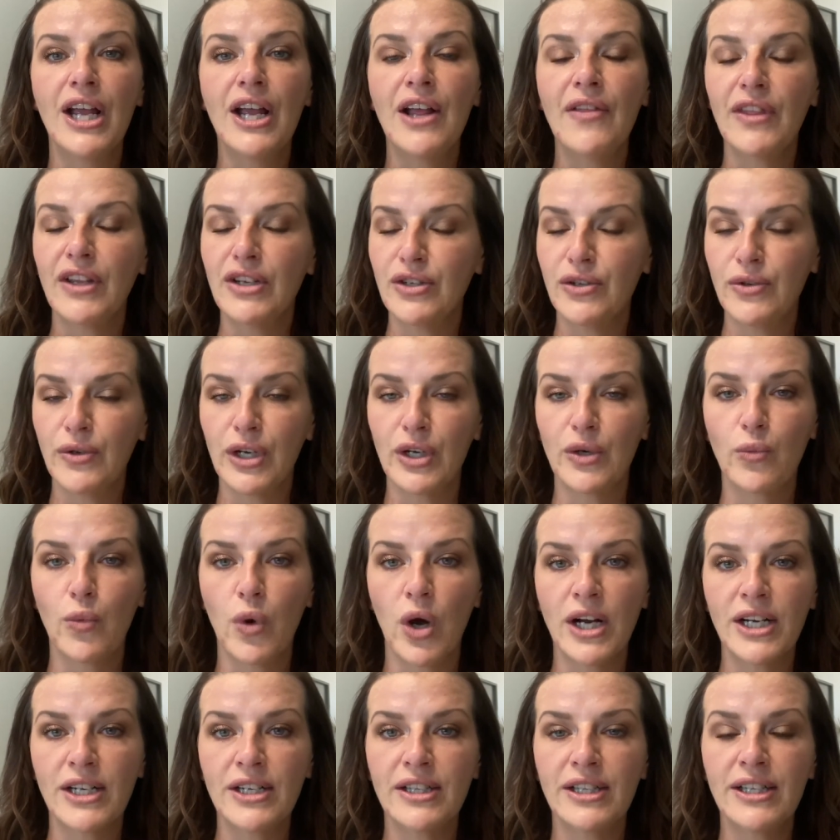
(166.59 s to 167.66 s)
that you can
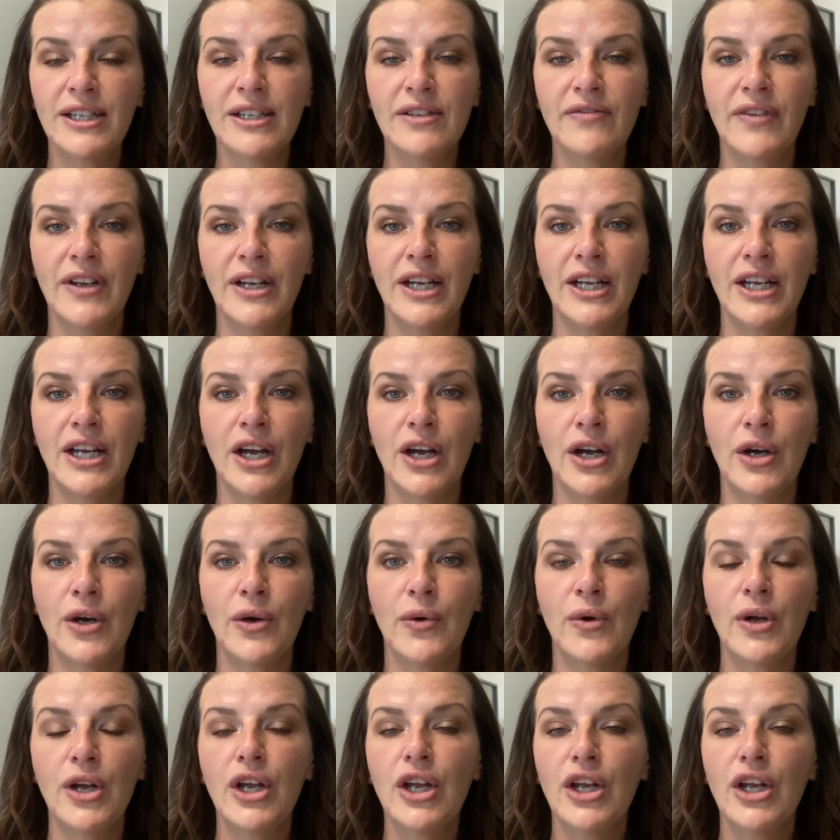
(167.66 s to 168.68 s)
watch this video,